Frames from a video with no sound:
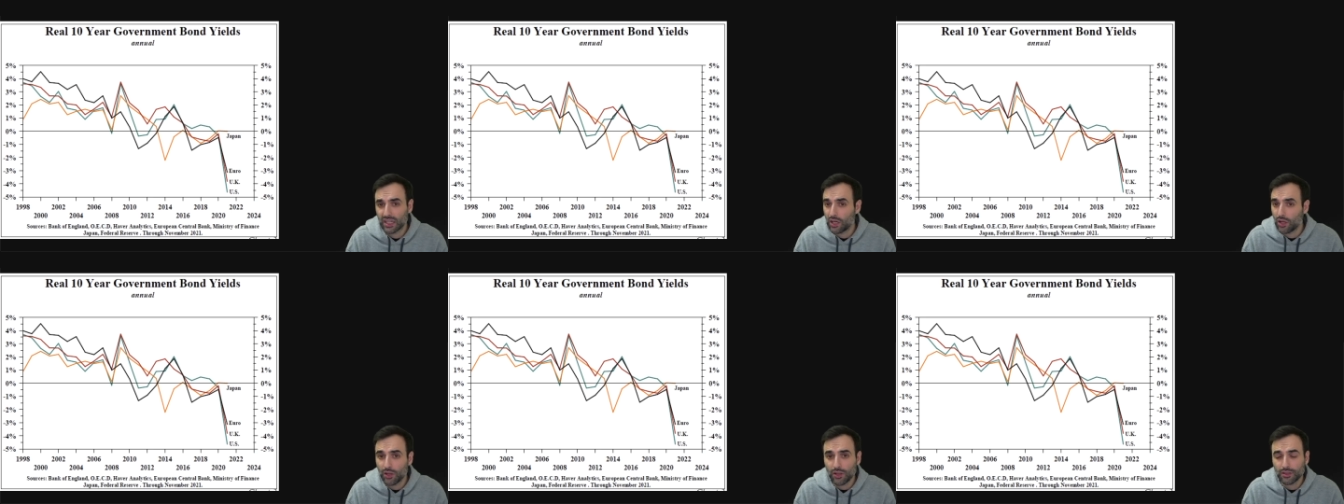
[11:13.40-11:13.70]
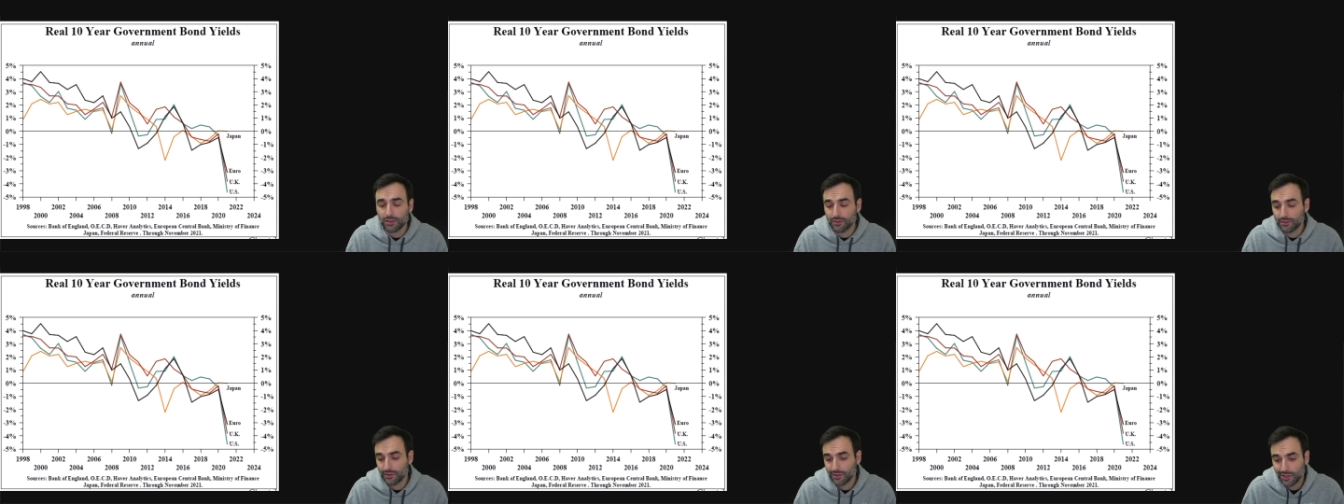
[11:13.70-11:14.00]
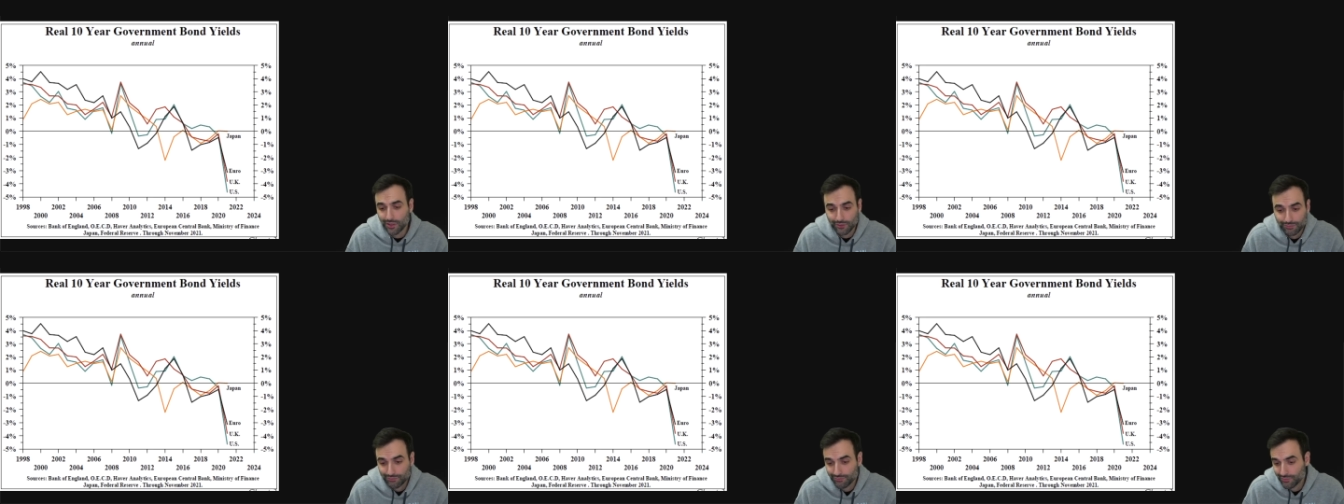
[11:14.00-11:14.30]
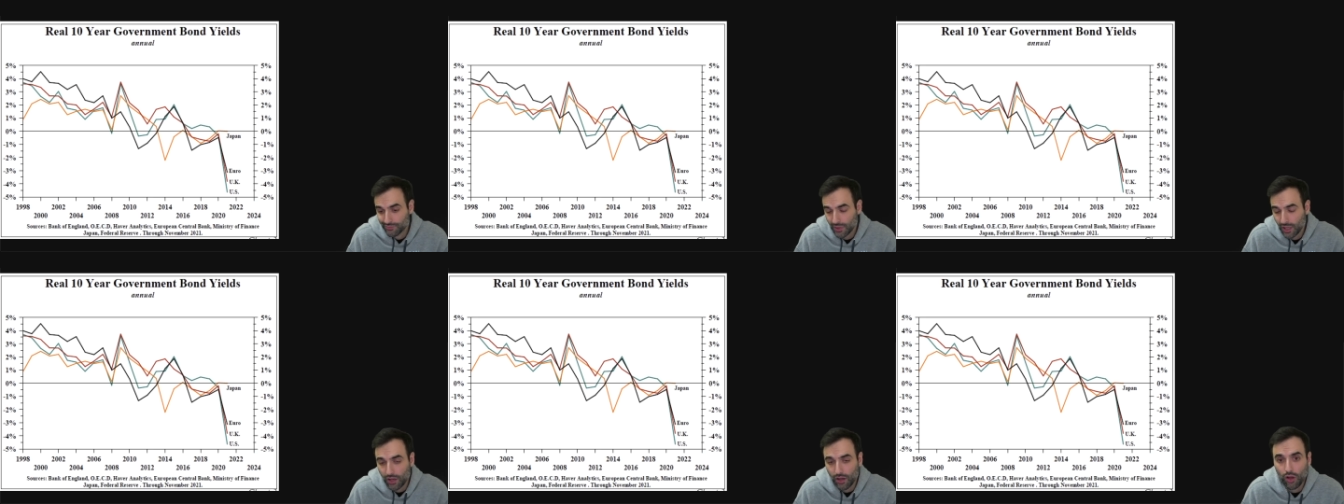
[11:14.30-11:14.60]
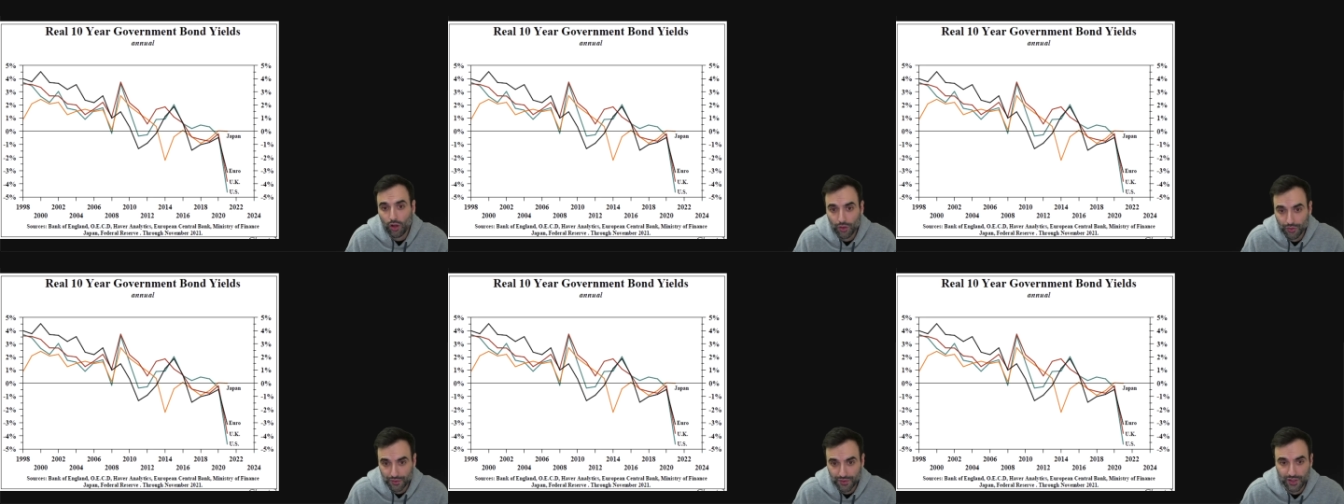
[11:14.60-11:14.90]
All, you know,
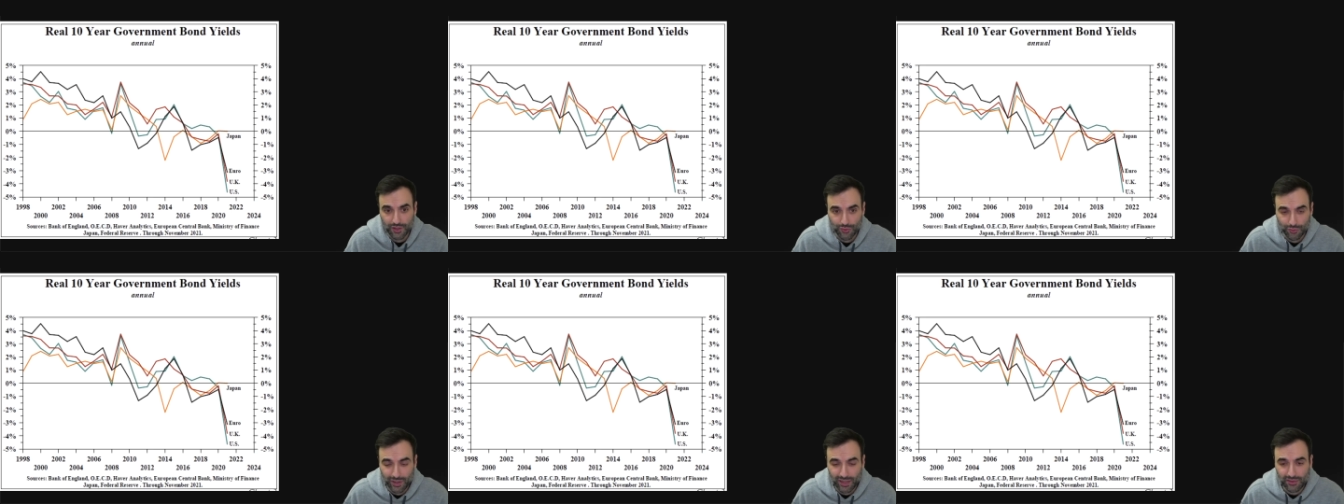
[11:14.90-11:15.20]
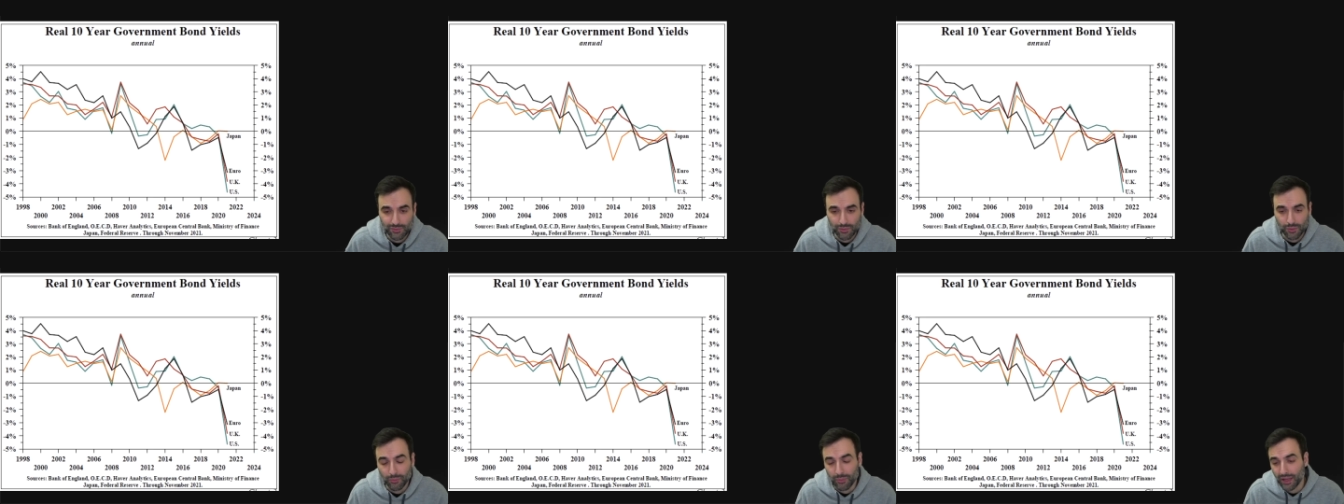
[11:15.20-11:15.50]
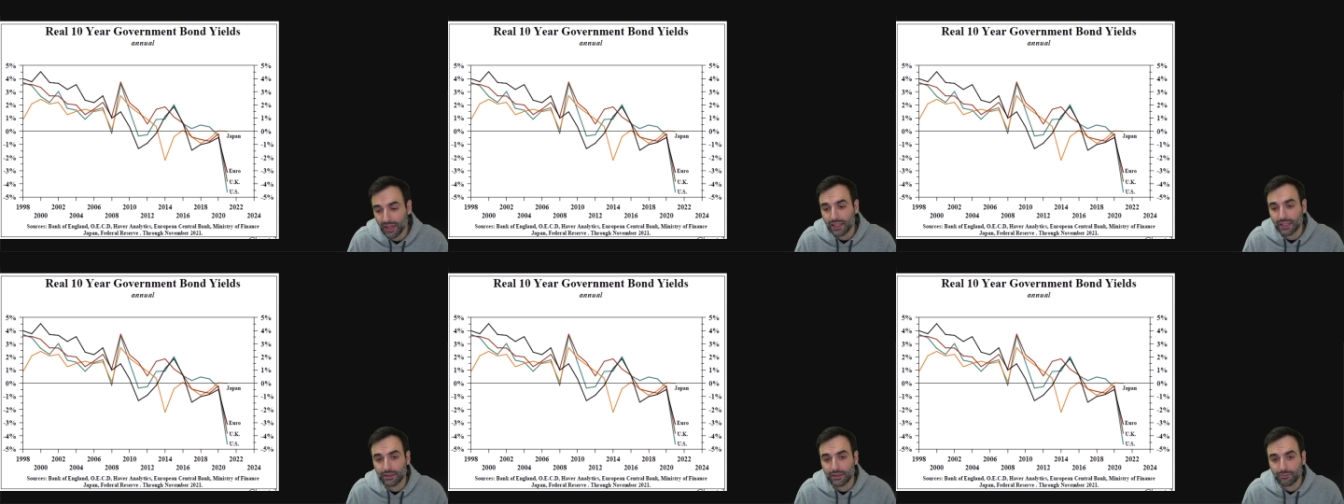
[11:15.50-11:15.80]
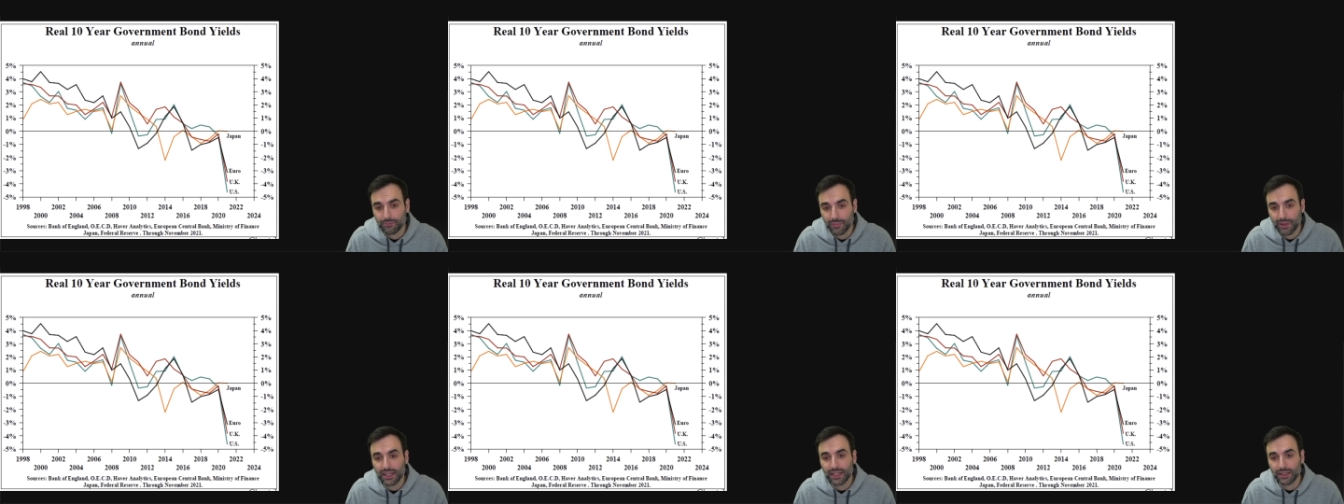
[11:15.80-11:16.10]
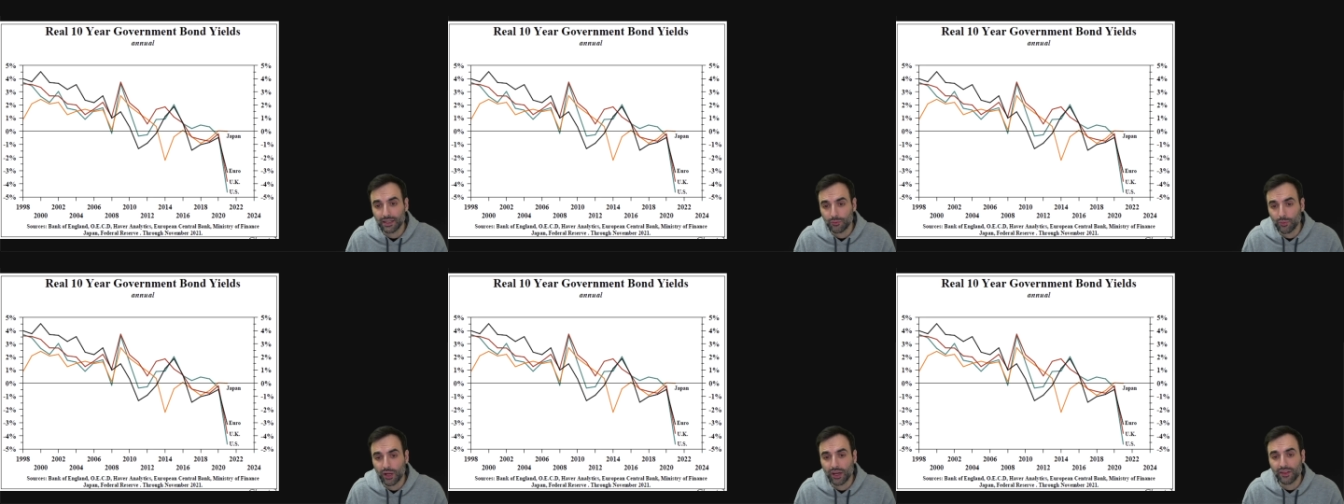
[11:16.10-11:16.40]
not all central banks, but many,
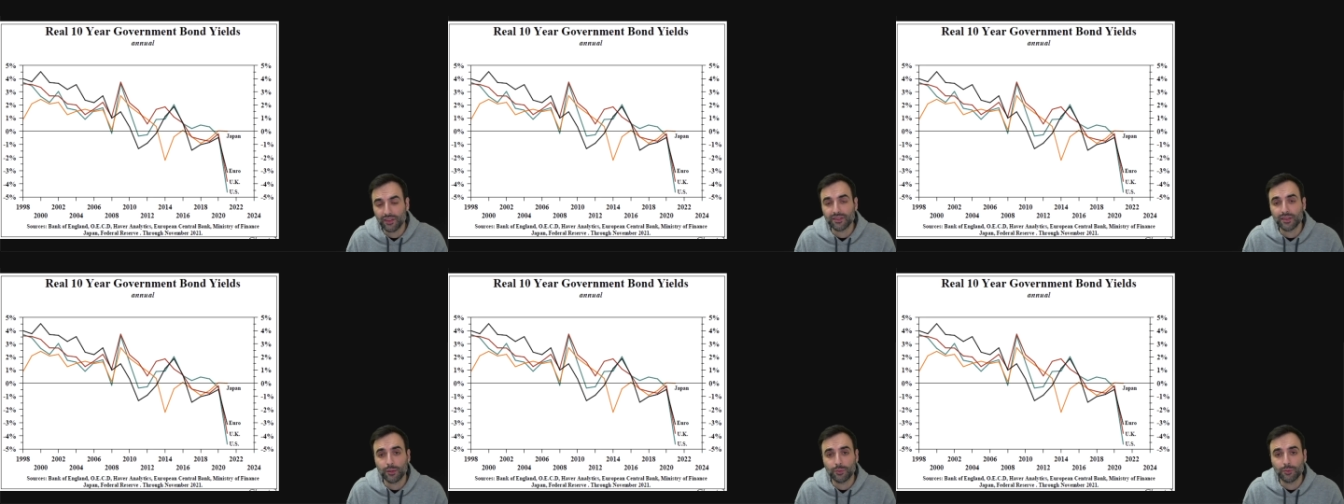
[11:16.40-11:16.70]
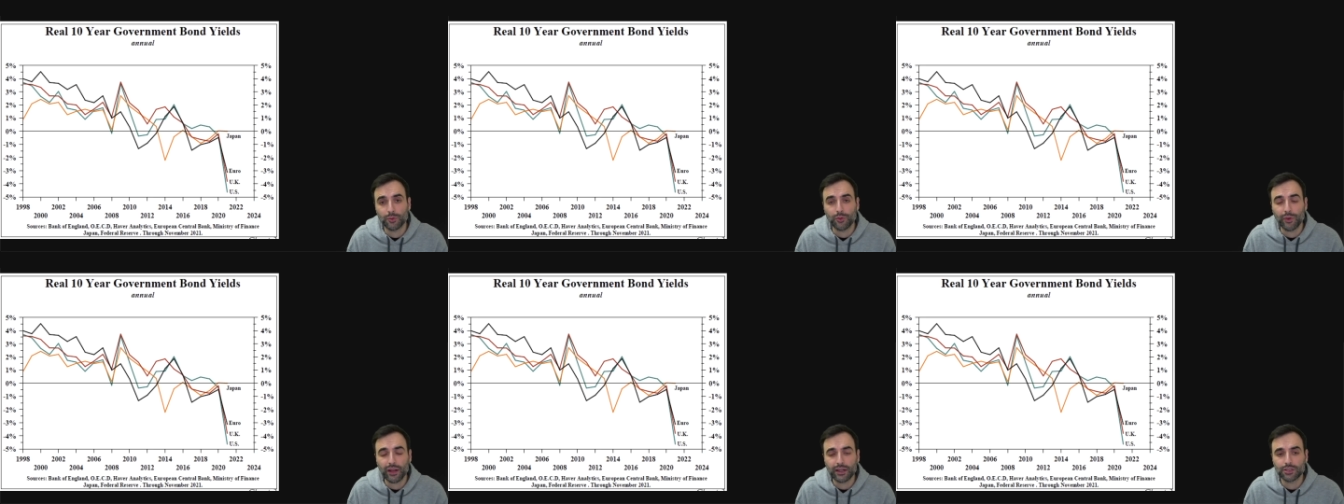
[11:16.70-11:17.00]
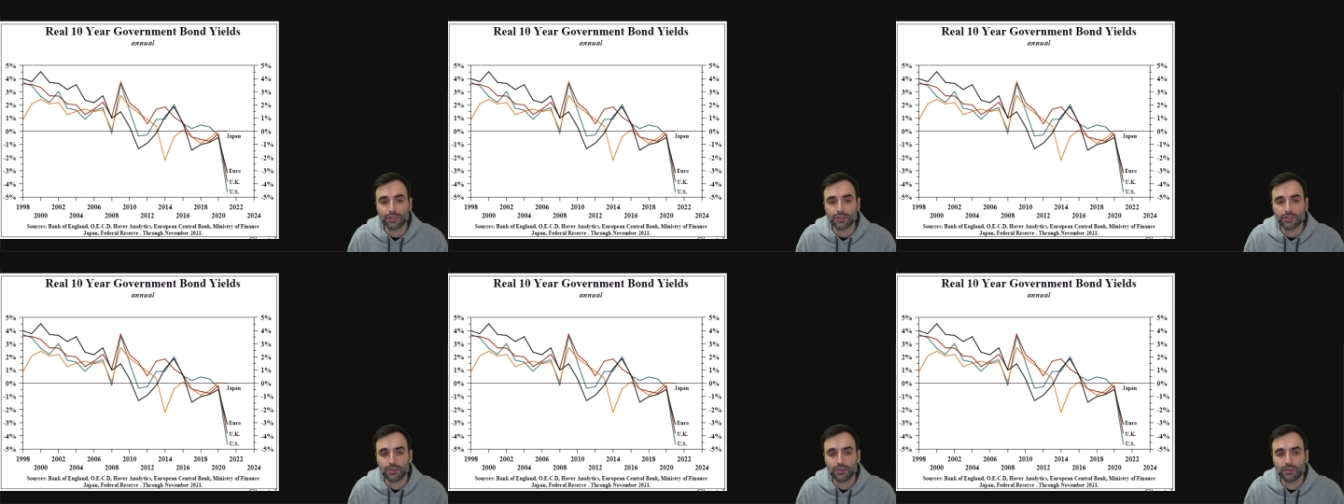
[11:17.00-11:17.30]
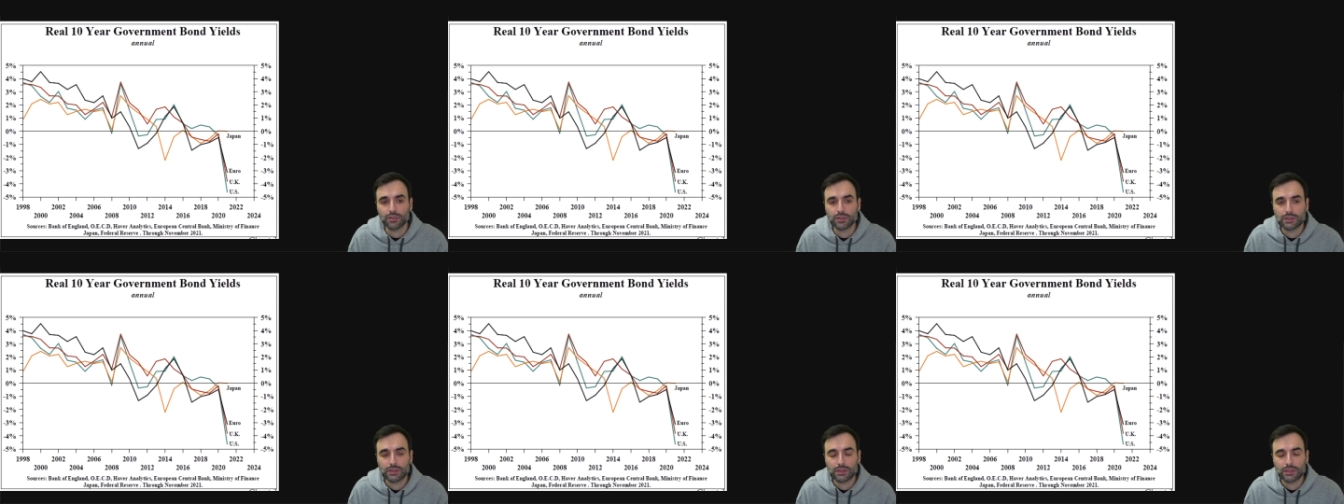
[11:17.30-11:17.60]
many went in the same direction.